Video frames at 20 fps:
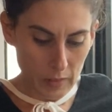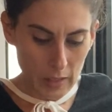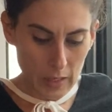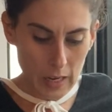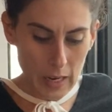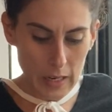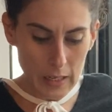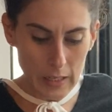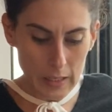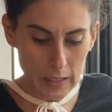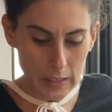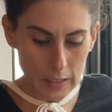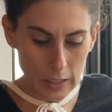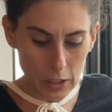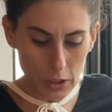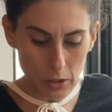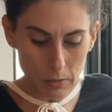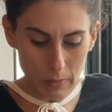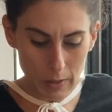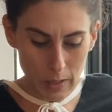I need
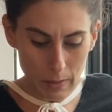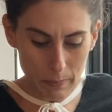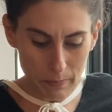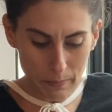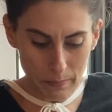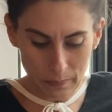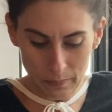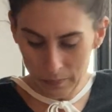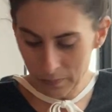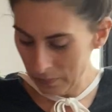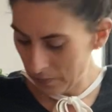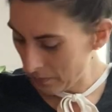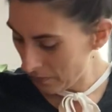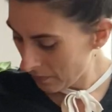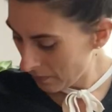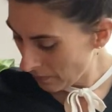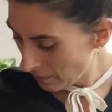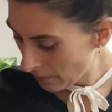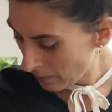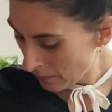attention, mom.
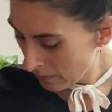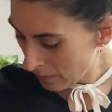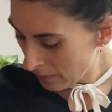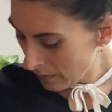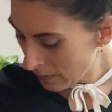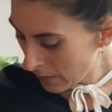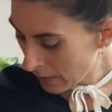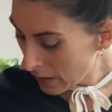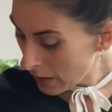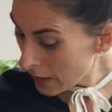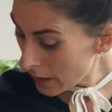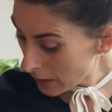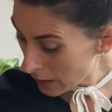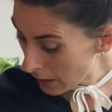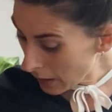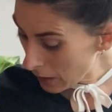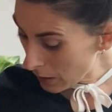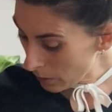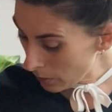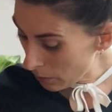Yes,
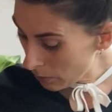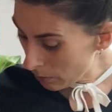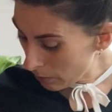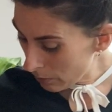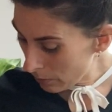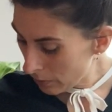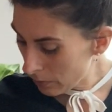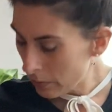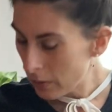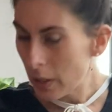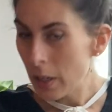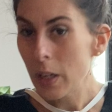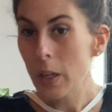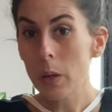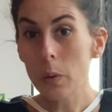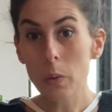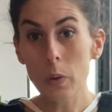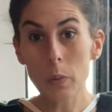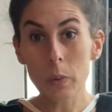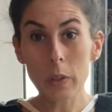I know.
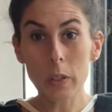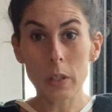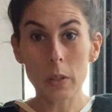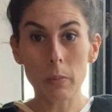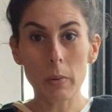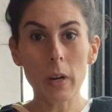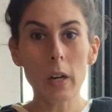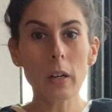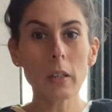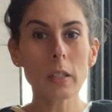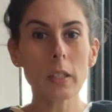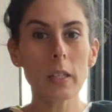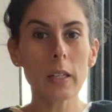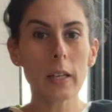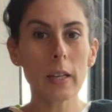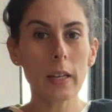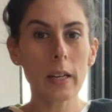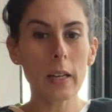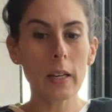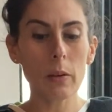We went to the park
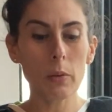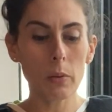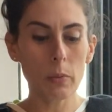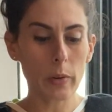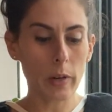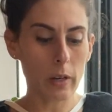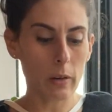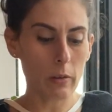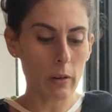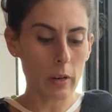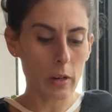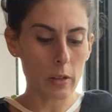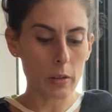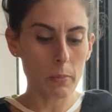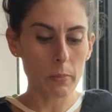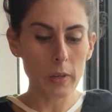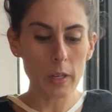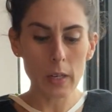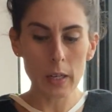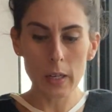today. We ran around on the
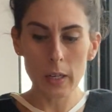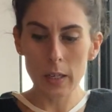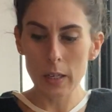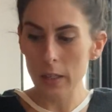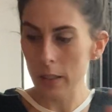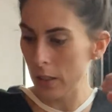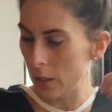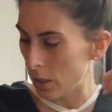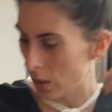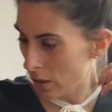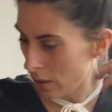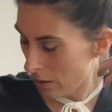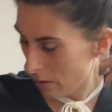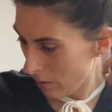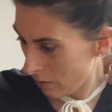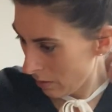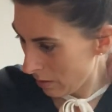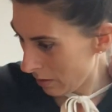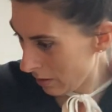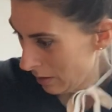beach.
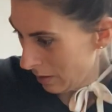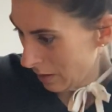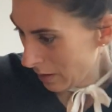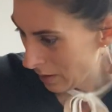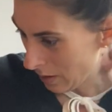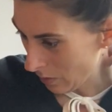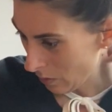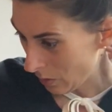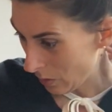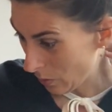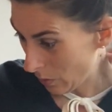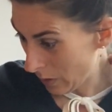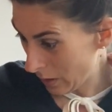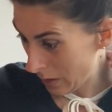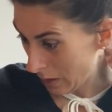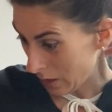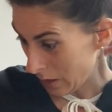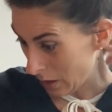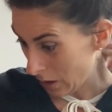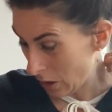We
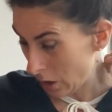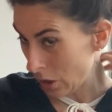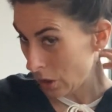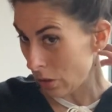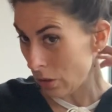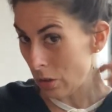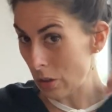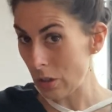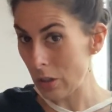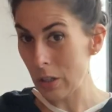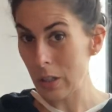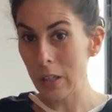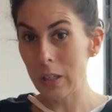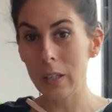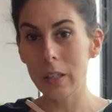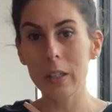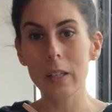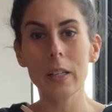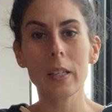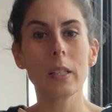went to the
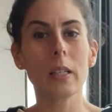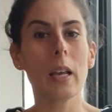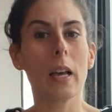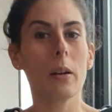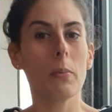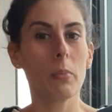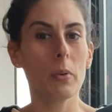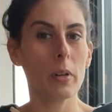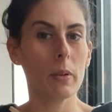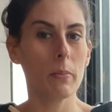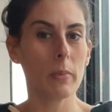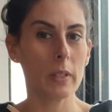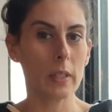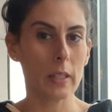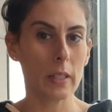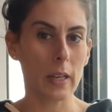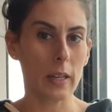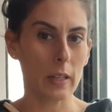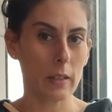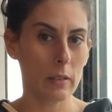store. He's had a pretty busy
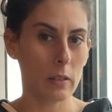day.